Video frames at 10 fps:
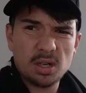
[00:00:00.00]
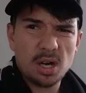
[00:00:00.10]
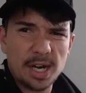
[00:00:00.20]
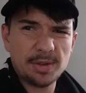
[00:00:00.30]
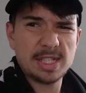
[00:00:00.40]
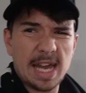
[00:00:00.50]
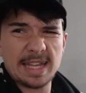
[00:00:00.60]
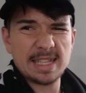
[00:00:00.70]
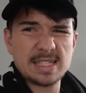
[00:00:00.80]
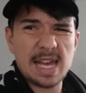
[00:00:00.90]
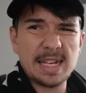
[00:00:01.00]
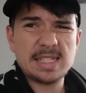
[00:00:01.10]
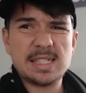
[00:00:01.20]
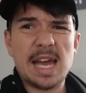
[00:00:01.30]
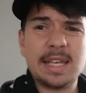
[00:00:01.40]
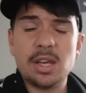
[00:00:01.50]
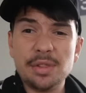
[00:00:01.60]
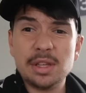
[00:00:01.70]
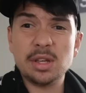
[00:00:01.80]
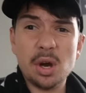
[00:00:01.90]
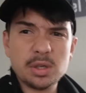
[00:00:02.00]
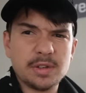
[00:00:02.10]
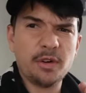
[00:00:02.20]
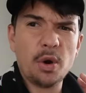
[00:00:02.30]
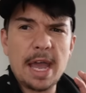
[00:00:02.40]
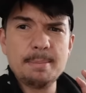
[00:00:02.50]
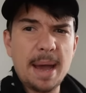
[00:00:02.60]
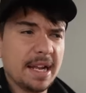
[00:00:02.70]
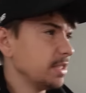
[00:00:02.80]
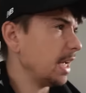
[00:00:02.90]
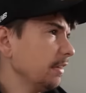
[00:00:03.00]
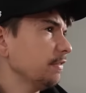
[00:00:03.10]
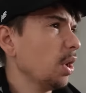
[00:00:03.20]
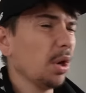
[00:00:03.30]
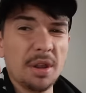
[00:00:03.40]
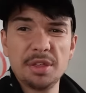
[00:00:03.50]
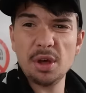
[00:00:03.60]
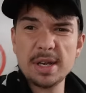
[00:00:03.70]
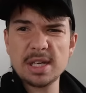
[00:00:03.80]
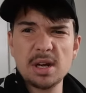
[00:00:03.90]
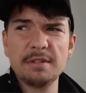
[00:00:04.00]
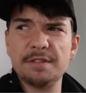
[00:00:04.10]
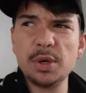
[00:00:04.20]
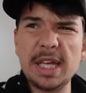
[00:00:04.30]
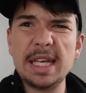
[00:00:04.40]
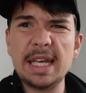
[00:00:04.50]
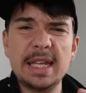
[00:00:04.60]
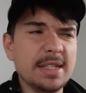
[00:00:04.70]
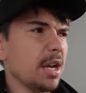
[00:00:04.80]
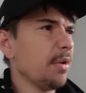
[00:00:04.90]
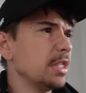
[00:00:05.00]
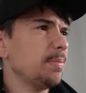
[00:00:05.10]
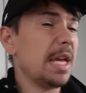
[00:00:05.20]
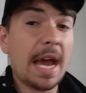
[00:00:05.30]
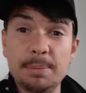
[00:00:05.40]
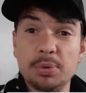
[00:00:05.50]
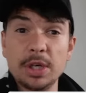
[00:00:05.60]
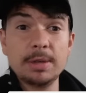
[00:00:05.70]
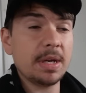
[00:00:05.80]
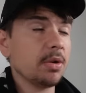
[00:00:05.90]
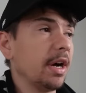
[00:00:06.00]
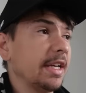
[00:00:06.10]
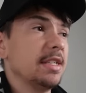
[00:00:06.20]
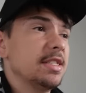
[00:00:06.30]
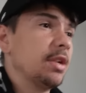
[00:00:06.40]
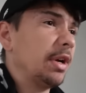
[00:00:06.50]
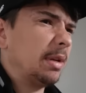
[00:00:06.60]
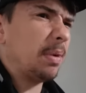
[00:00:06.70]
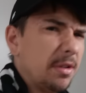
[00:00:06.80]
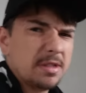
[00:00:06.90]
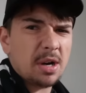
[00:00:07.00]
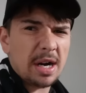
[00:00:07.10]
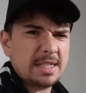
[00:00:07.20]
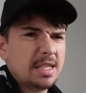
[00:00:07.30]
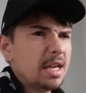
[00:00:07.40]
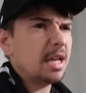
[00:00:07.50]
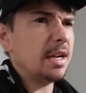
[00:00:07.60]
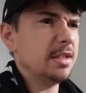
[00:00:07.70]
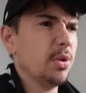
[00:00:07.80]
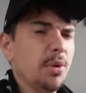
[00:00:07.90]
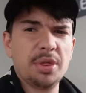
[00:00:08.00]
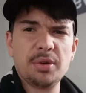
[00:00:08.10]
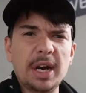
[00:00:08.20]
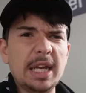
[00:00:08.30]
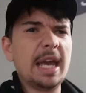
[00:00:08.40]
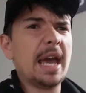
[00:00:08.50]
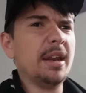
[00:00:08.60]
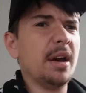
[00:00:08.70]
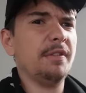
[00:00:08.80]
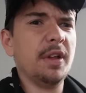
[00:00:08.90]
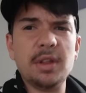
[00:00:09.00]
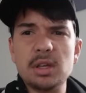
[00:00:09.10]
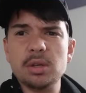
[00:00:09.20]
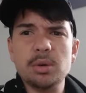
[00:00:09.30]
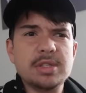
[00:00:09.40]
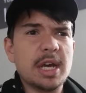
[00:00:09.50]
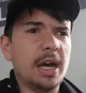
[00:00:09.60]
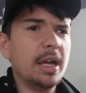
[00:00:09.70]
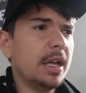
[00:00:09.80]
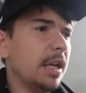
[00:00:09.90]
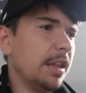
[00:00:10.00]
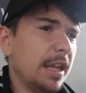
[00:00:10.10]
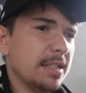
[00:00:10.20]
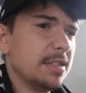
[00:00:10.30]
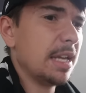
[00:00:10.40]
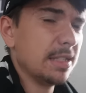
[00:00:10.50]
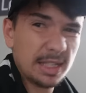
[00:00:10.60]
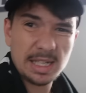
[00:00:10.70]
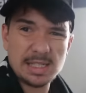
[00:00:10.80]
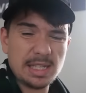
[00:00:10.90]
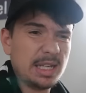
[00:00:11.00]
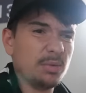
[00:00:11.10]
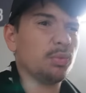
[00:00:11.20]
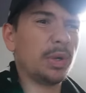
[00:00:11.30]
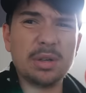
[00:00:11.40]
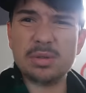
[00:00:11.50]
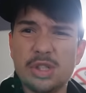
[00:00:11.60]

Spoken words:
Righto, today the Saints are taking on the Dogs for a match day vlog. Thursday night footy, it is going to be a pretty big one considering both sides are 2-3, and I feel like the loser, their season is in real